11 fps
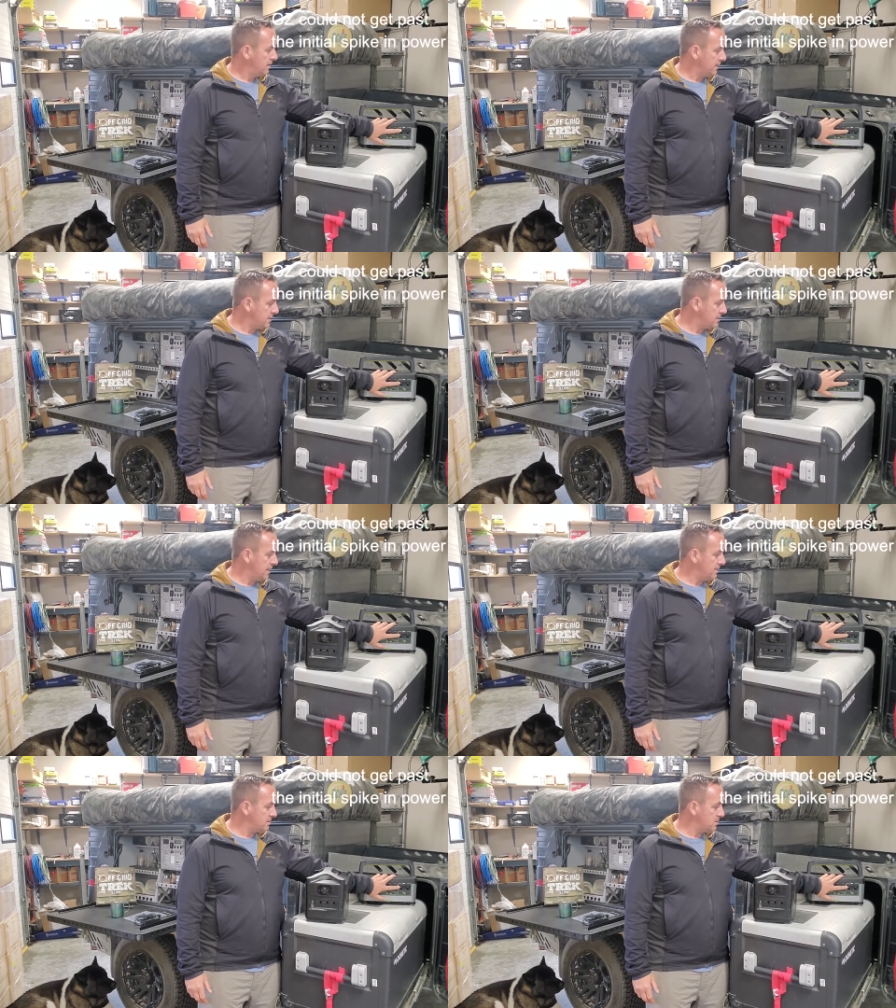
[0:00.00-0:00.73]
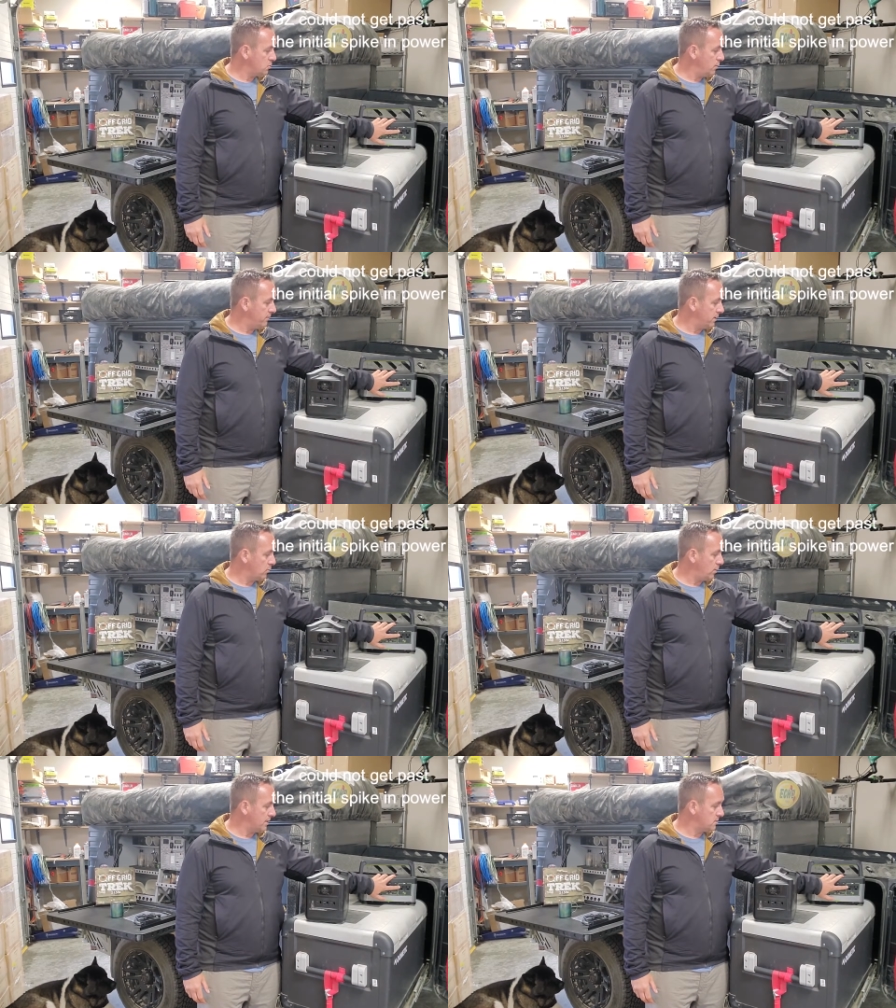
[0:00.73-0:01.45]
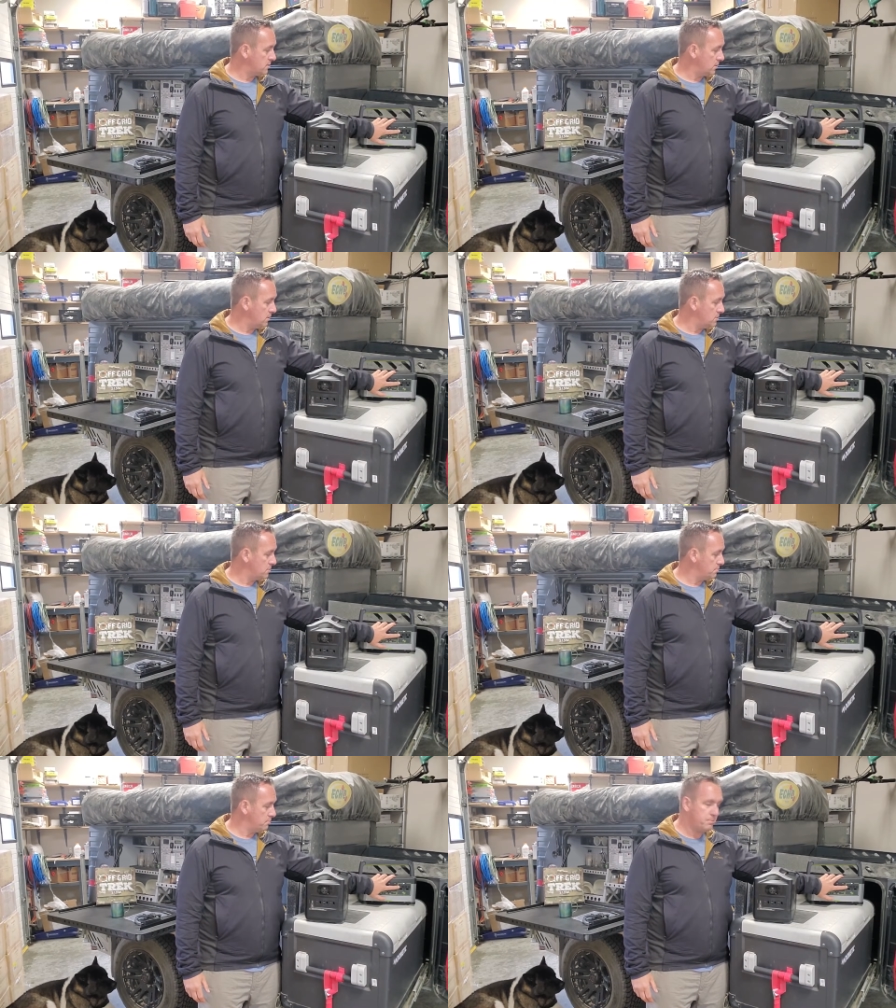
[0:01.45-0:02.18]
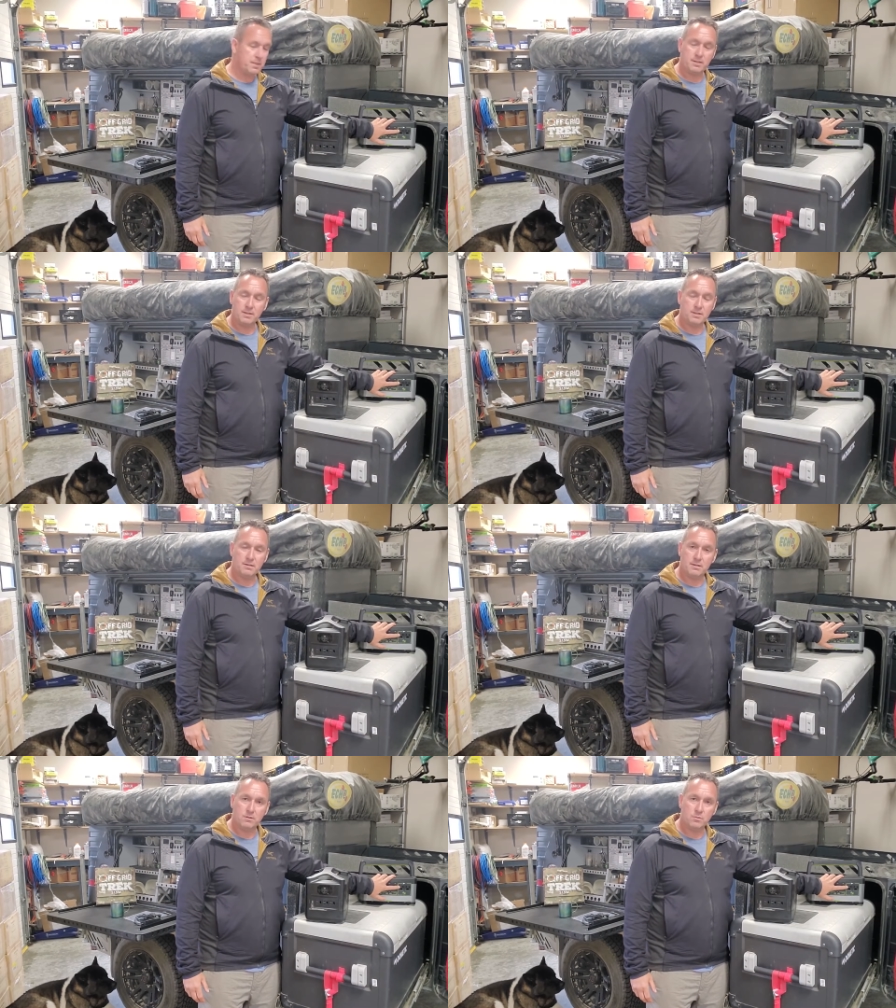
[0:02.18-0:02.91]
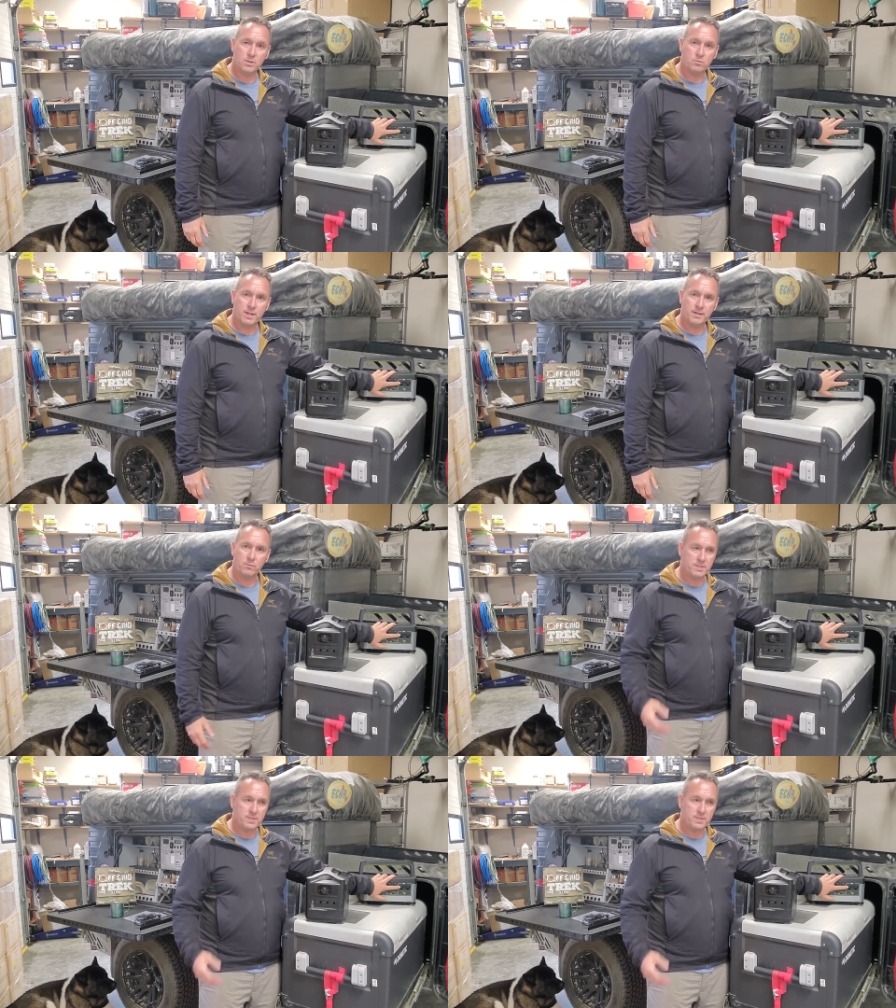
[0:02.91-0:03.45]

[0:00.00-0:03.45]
they say this is 1200 watt surge it wouldn't run it.